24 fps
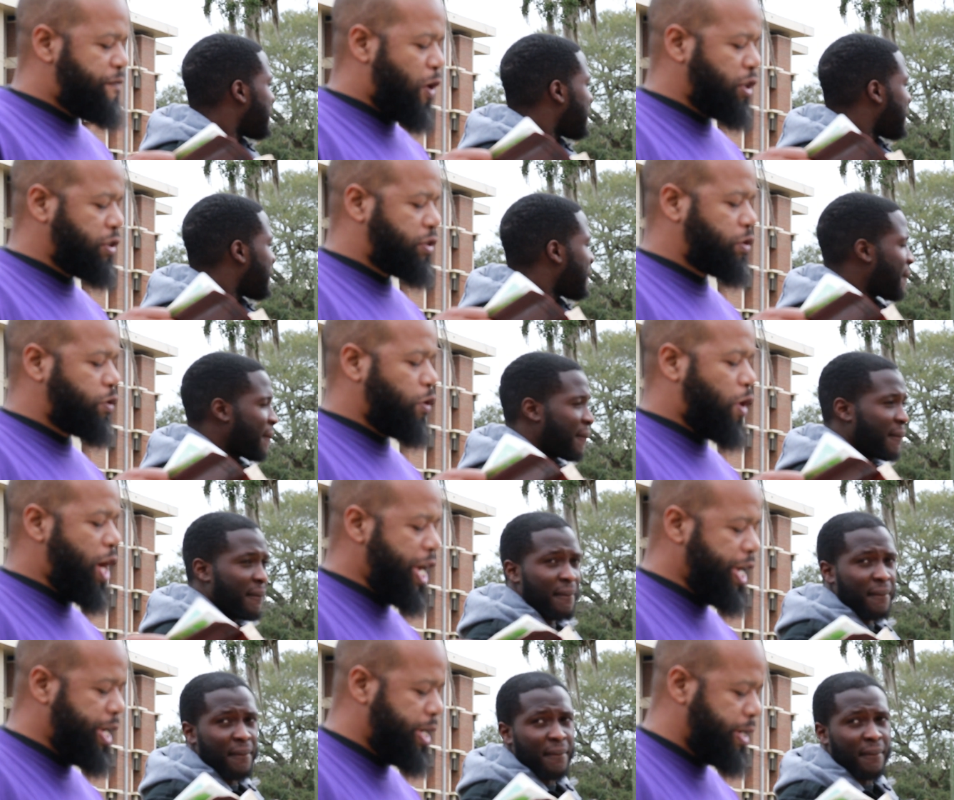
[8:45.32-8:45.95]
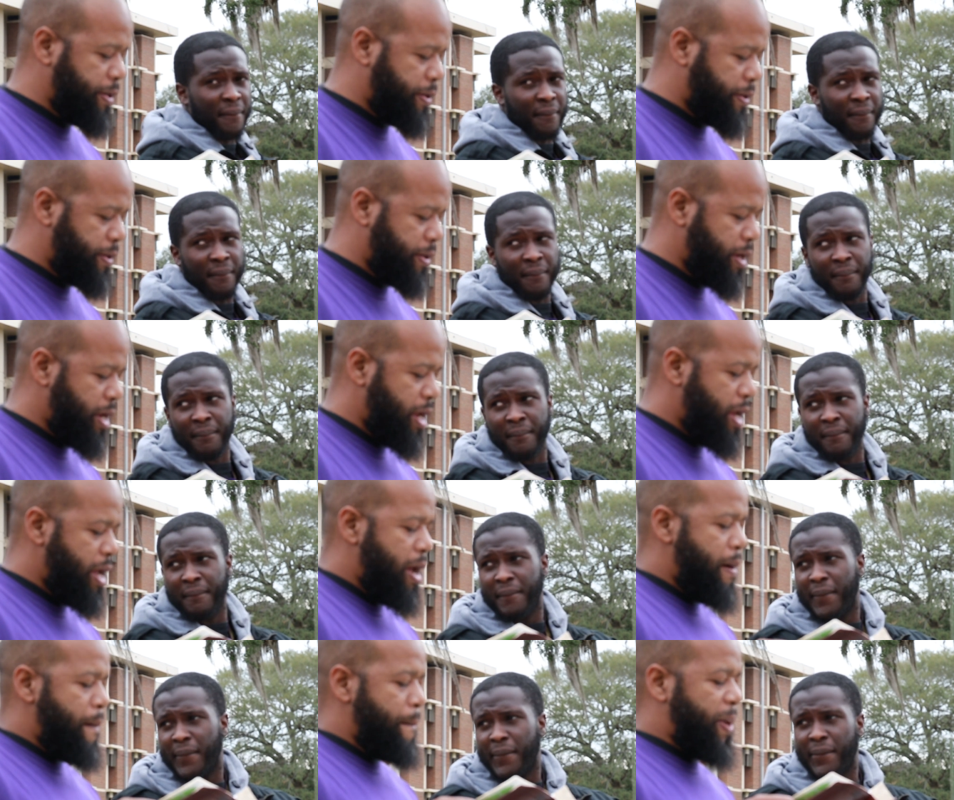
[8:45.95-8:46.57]
Speaker 1: verse 3. Mm
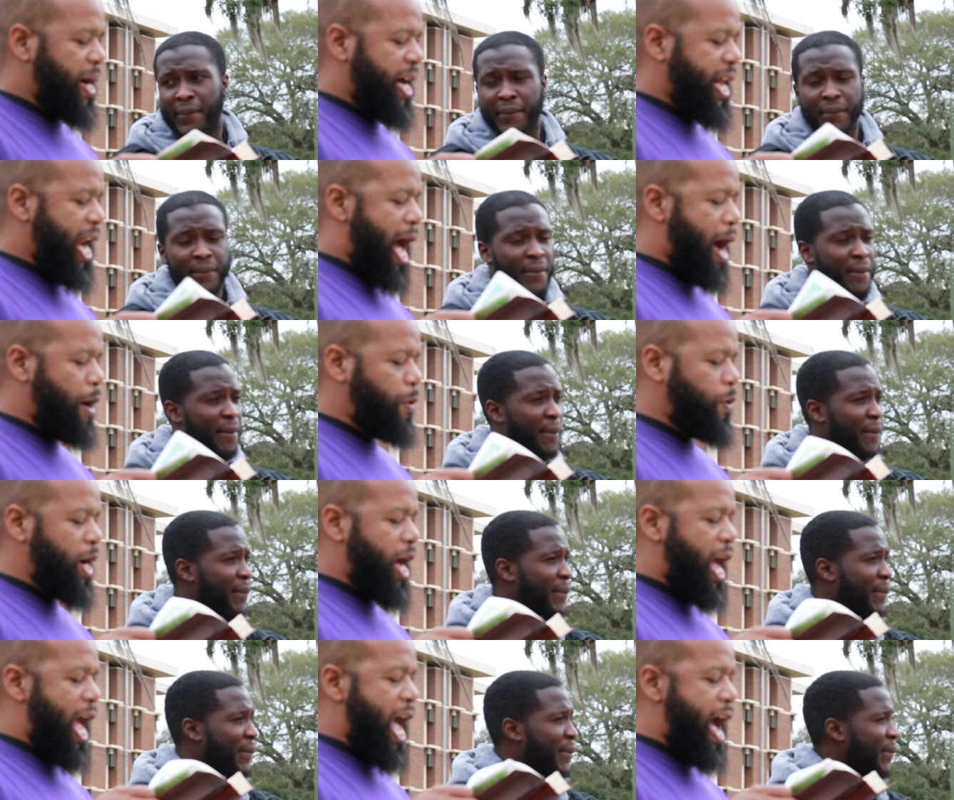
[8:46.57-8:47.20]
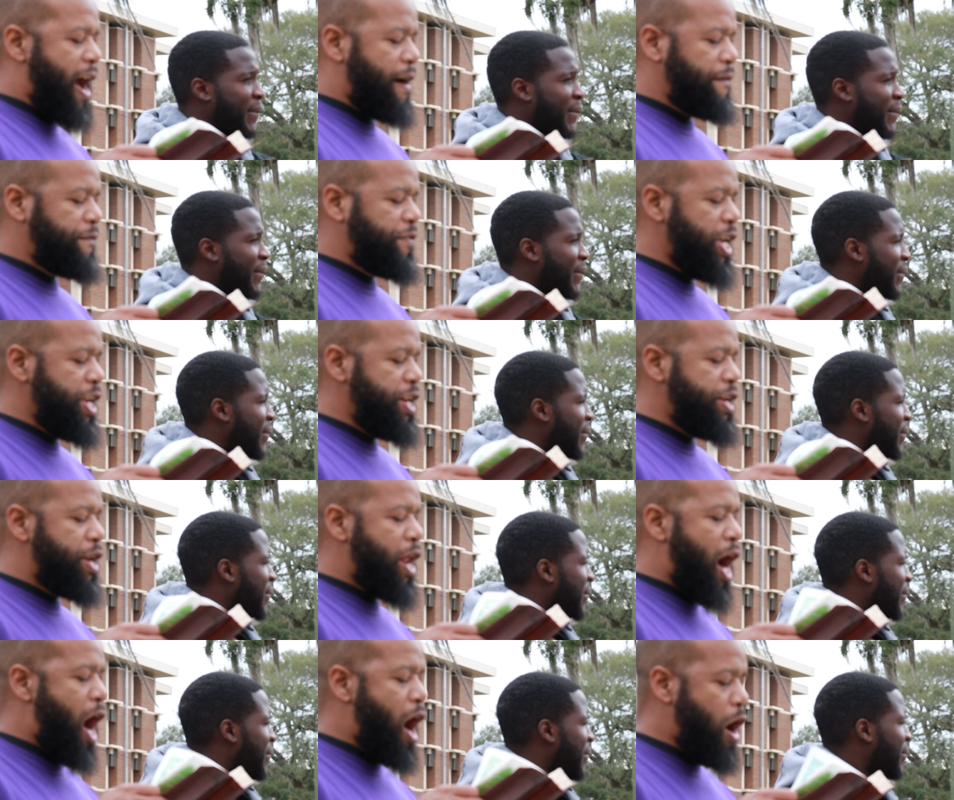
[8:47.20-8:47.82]
-hmm. But I will have
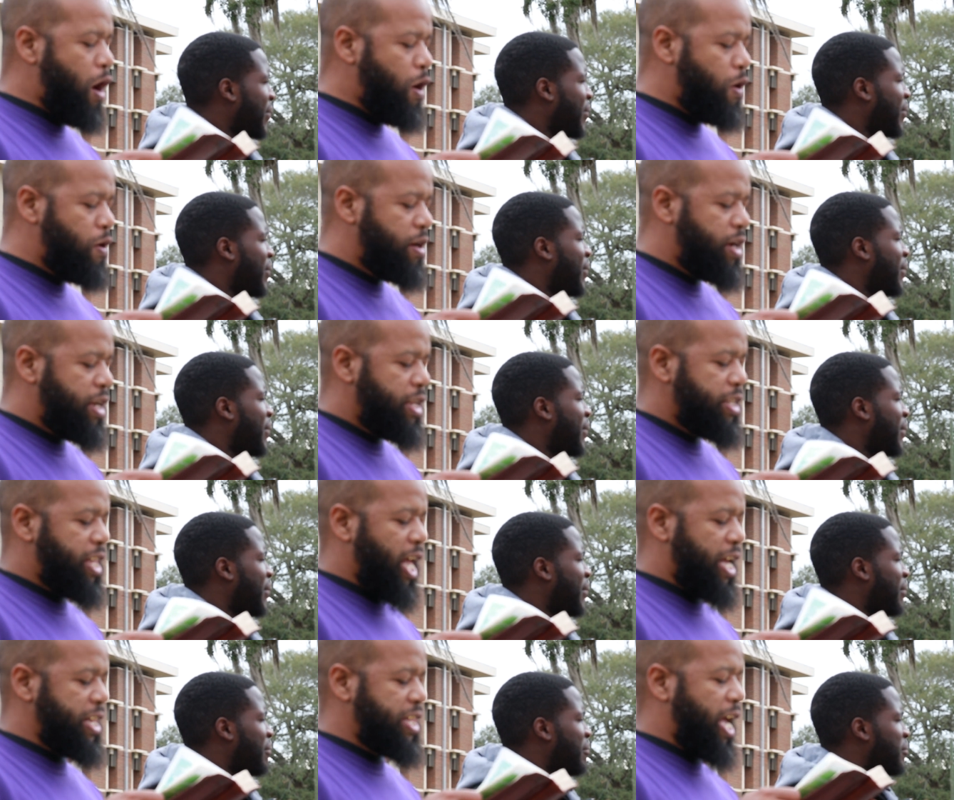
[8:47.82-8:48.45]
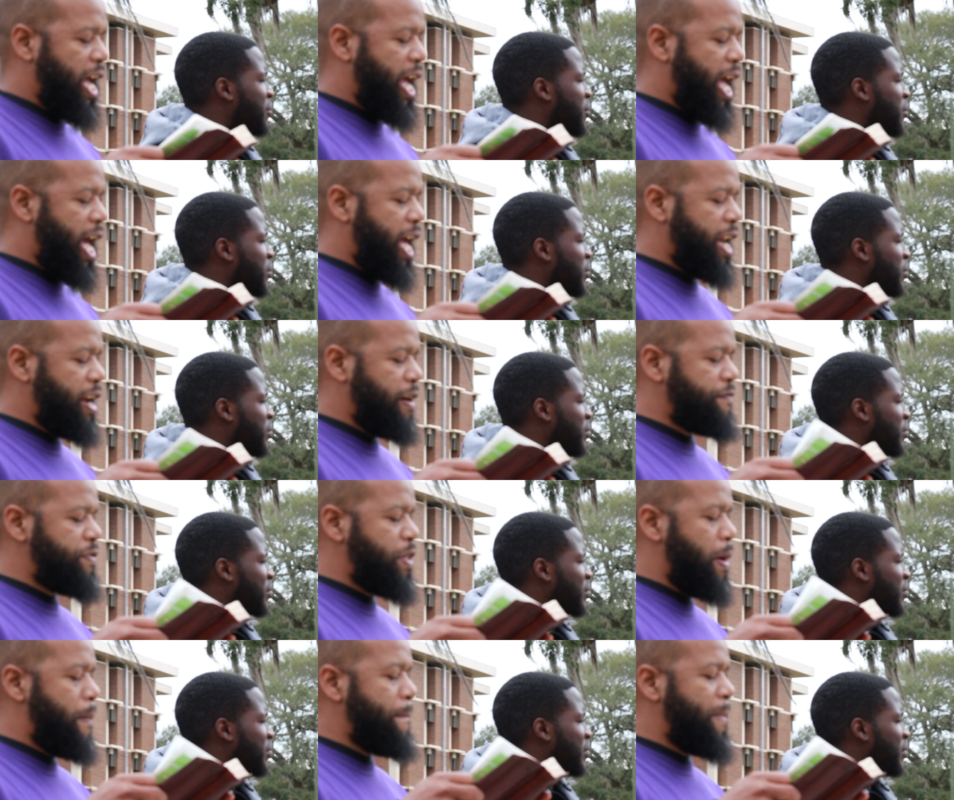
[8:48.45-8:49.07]
ye know that the head
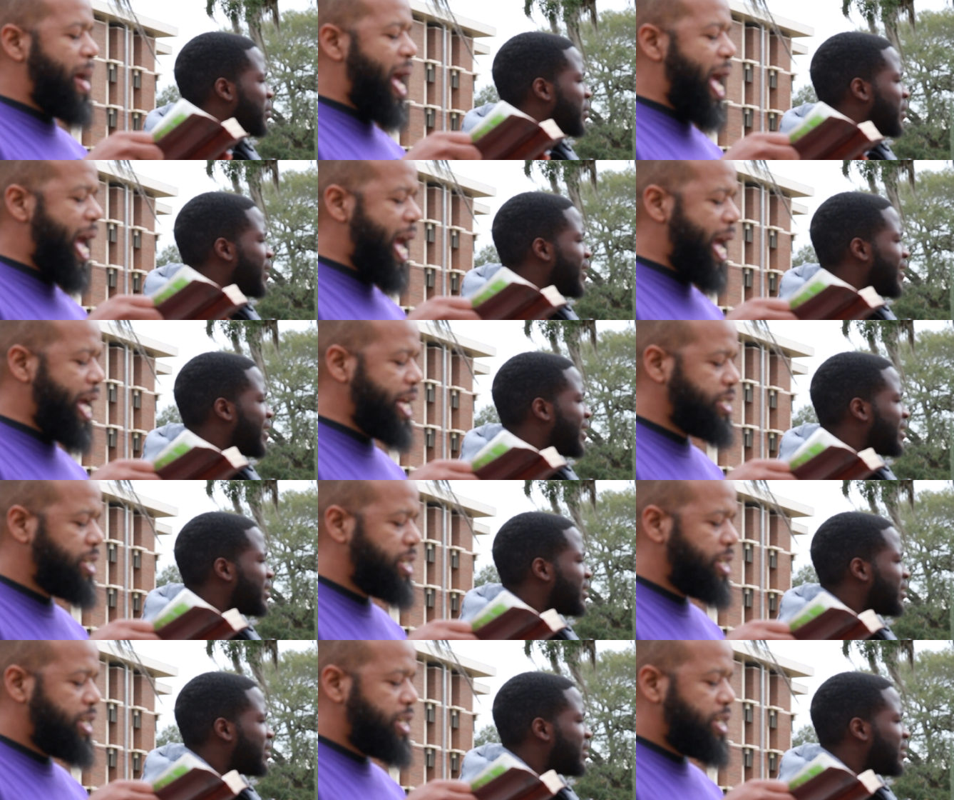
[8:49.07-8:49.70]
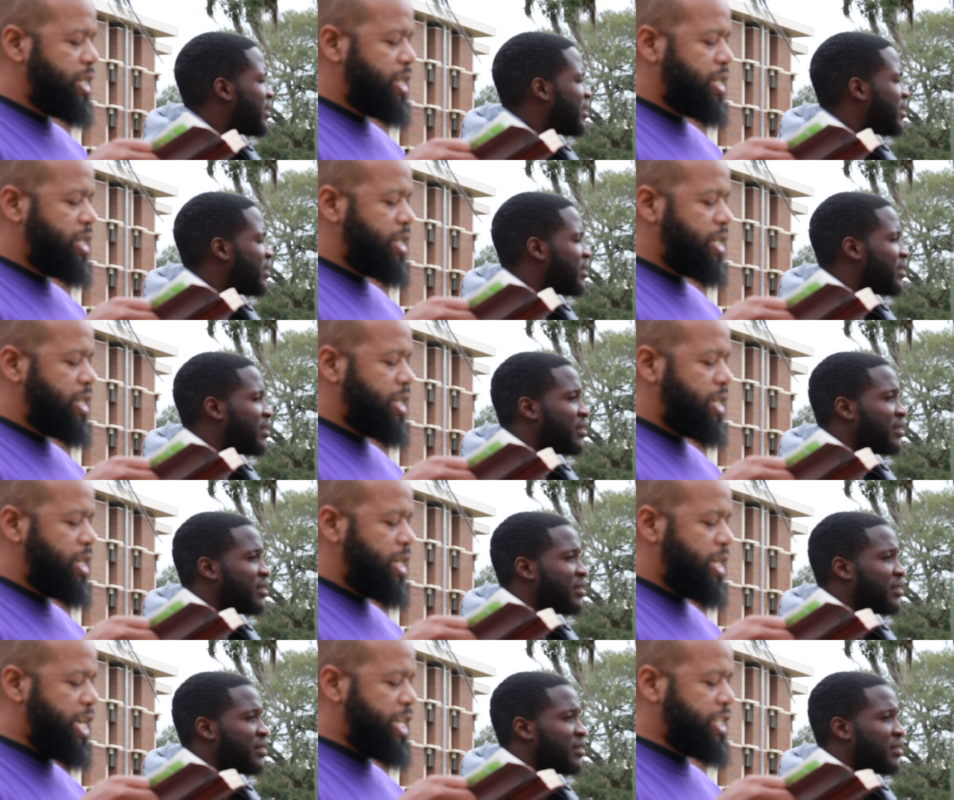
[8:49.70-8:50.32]
of the man
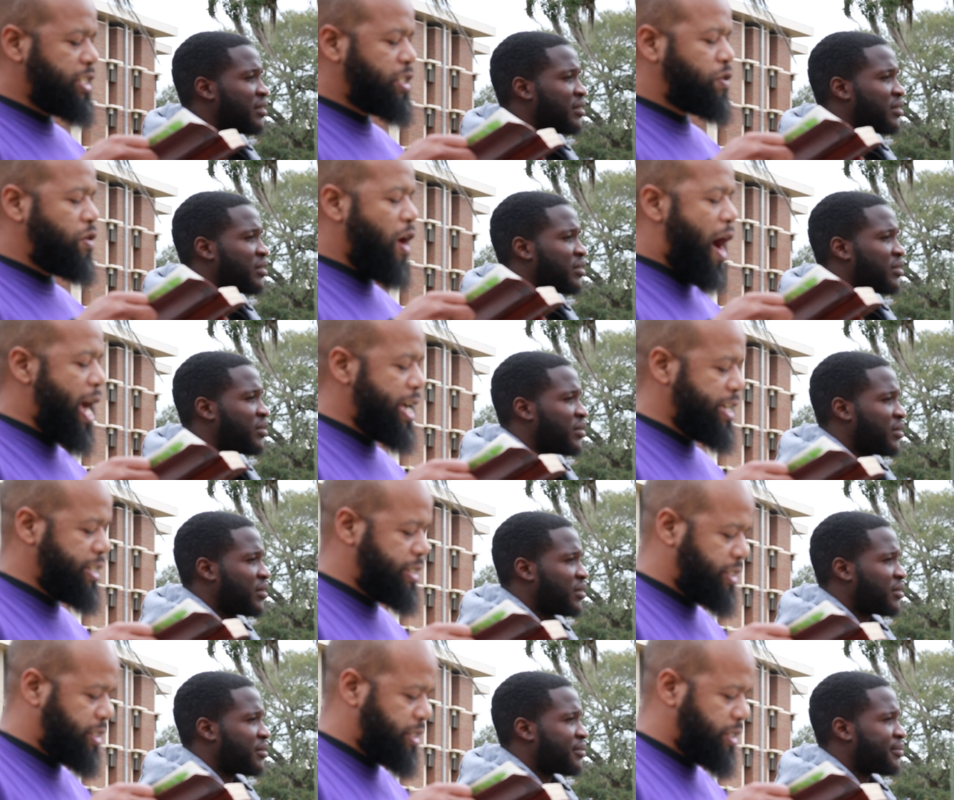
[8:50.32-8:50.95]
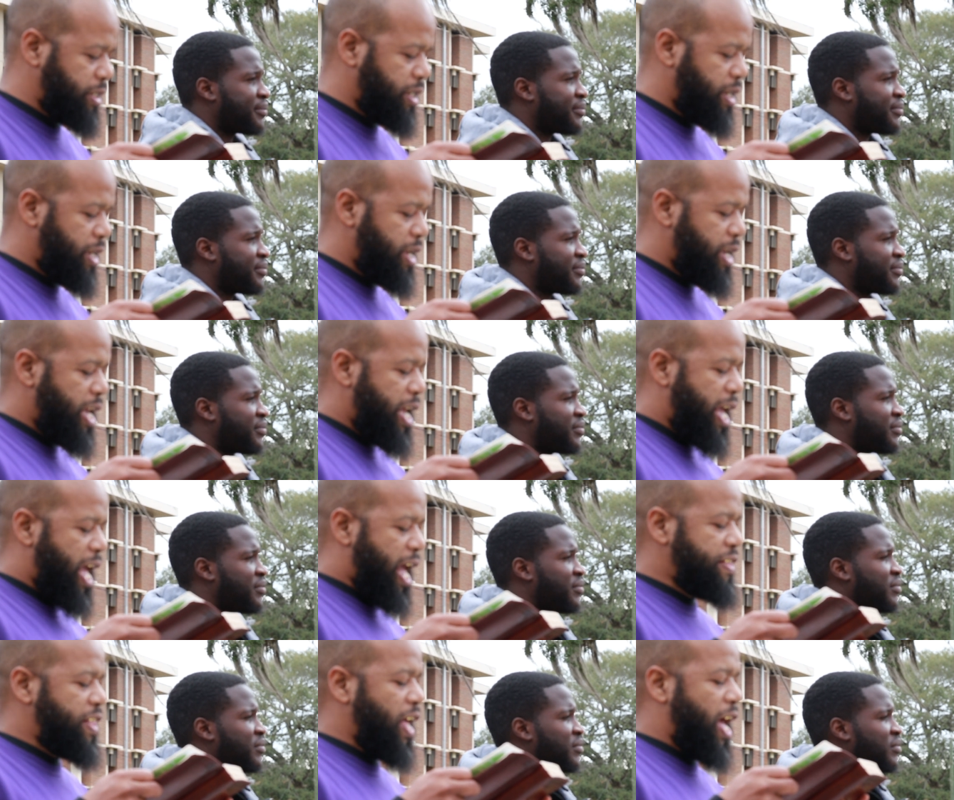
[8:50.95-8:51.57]
is Christ,
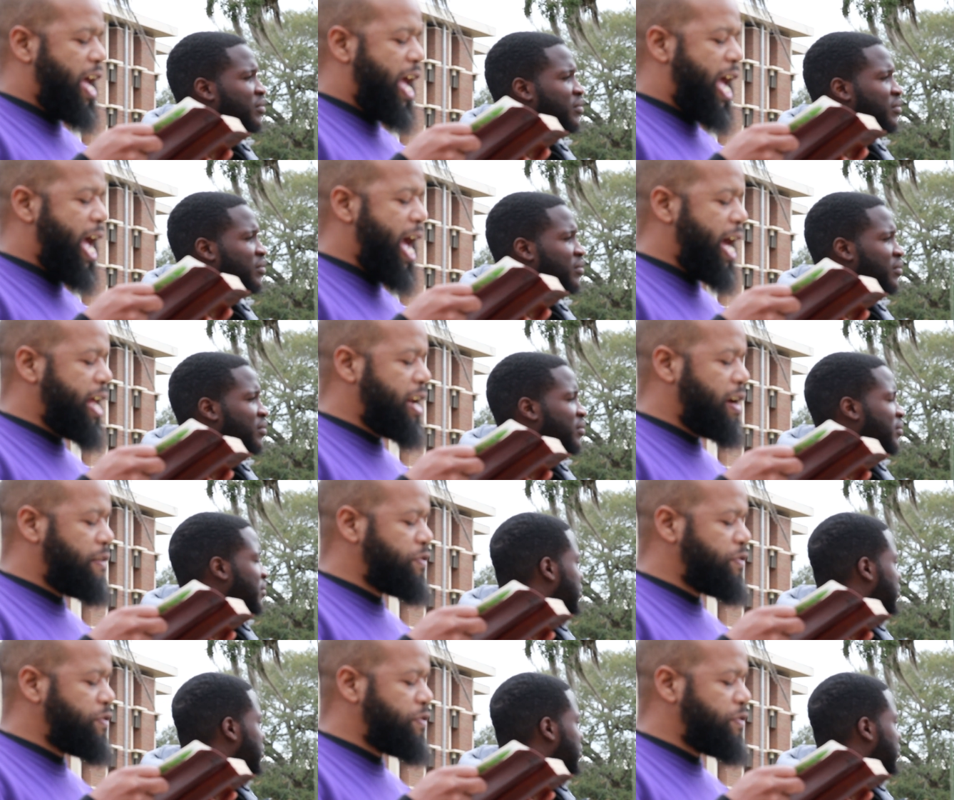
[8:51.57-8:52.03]
and the head